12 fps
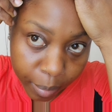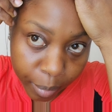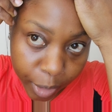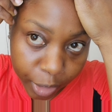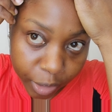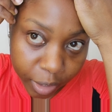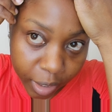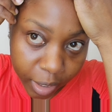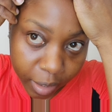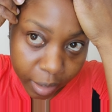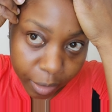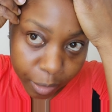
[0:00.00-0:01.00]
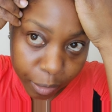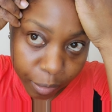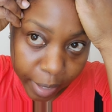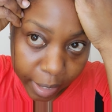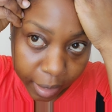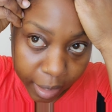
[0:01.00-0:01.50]
push the needle through
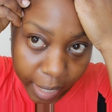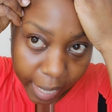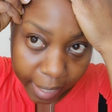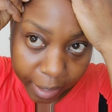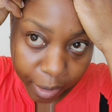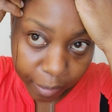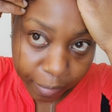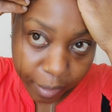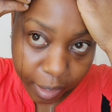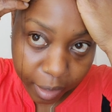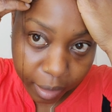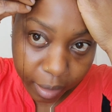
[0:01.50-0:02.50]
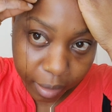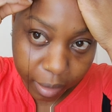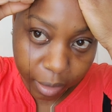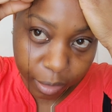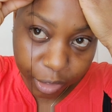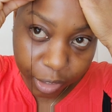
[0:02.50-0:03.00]
right the end of the
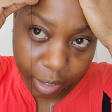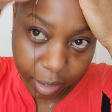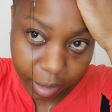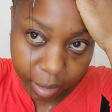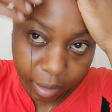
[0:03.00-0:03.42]
closure.